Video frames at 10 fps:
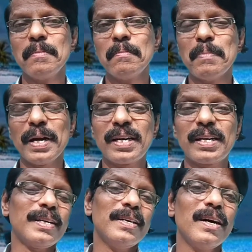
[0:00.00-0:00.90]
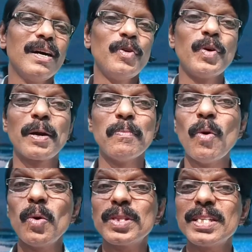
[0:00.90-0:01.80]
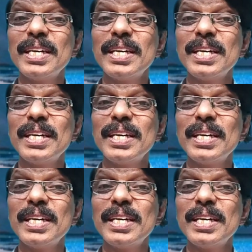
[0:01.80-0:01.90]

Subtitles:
But we were both